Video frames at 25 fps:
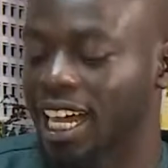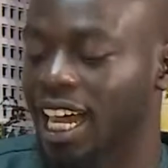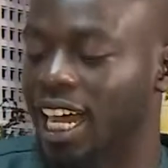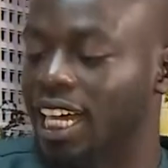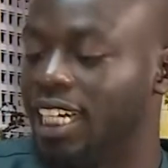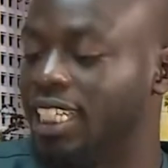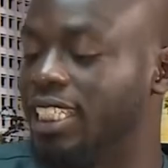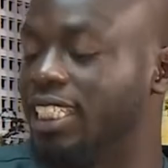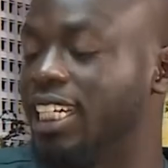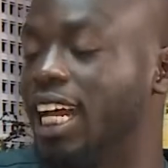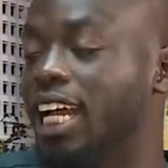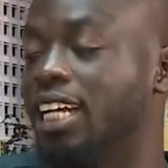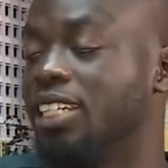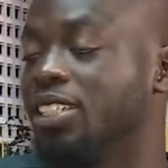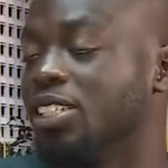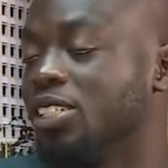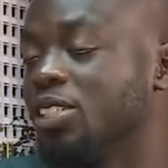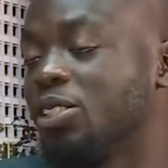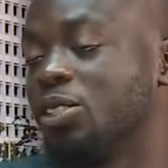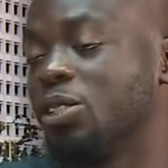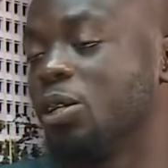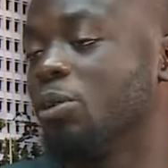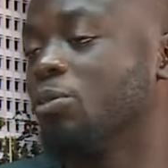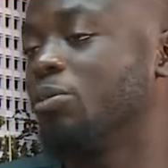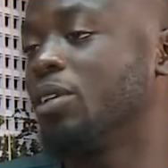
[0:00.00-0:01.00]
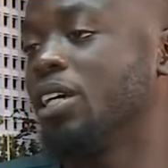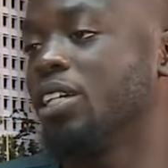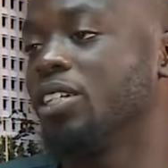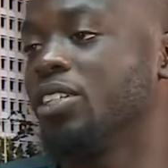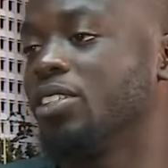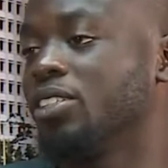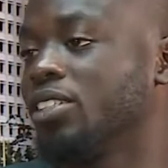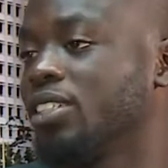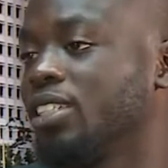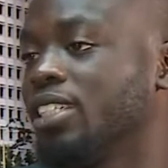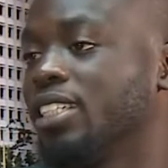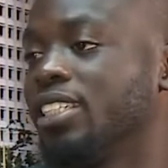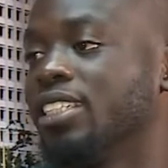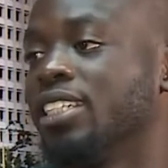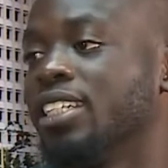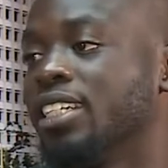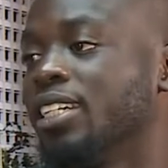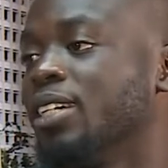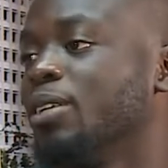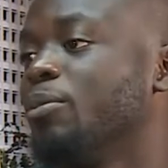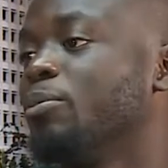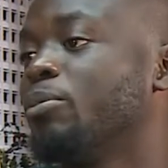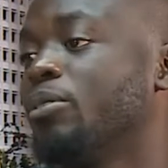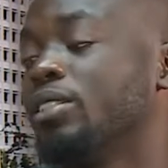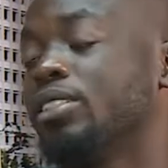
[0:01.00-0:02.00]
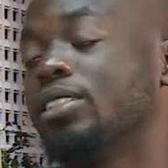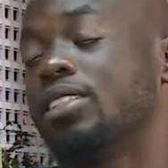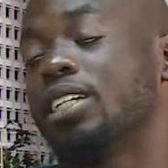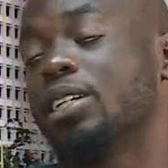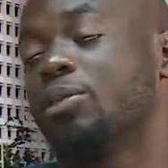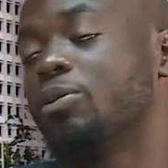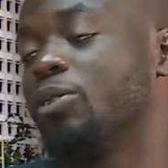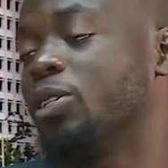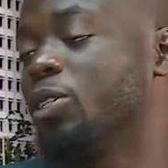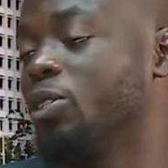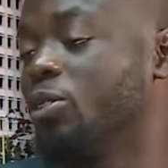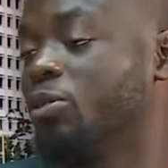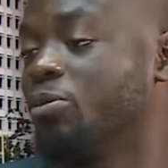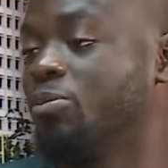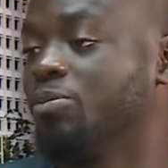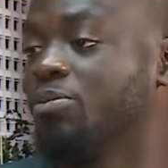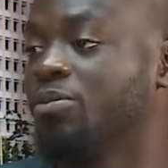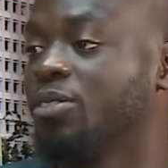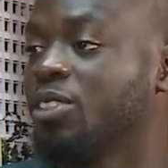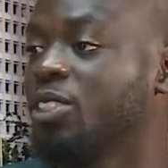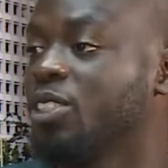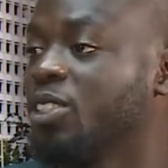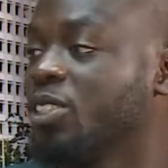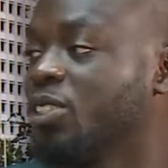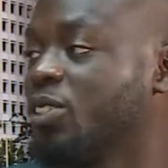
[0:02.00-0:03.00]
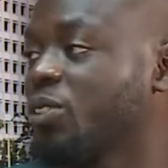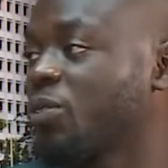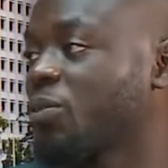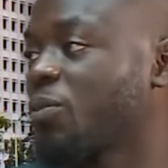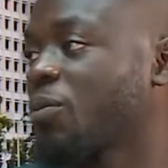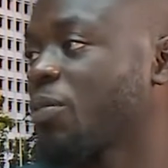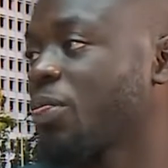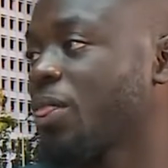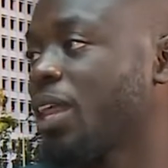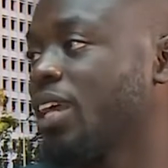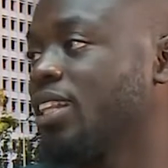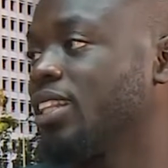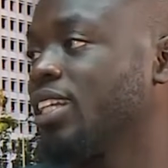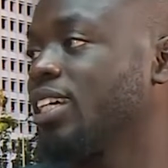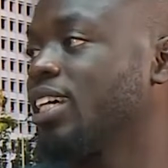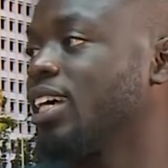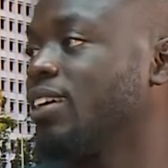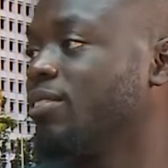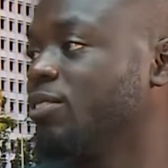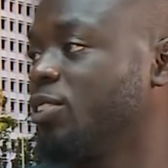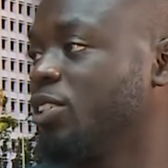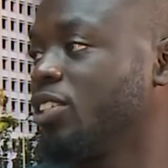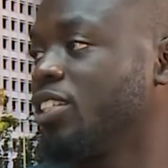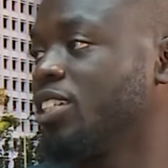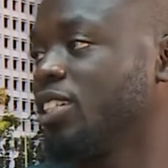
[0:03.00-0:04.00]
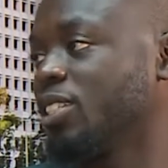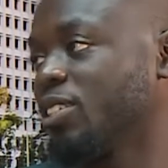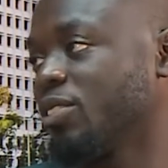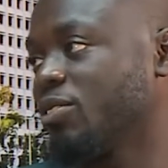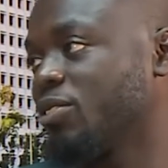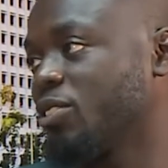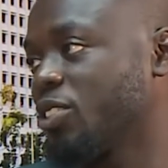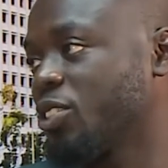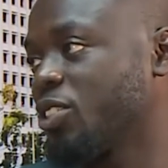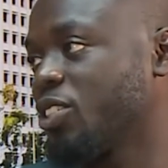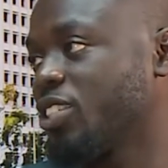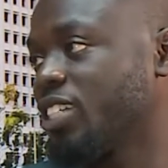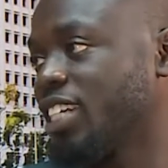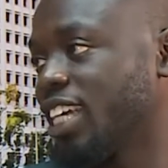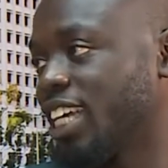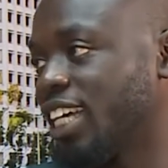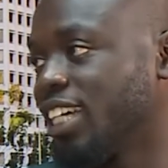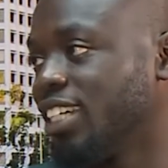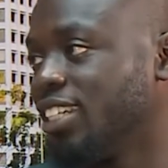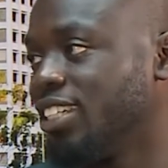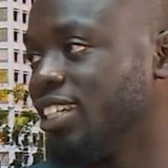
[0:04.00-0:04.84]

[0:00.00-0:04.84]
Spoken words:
And I just stopped. I just said, please take me home. I think I've done enough for today.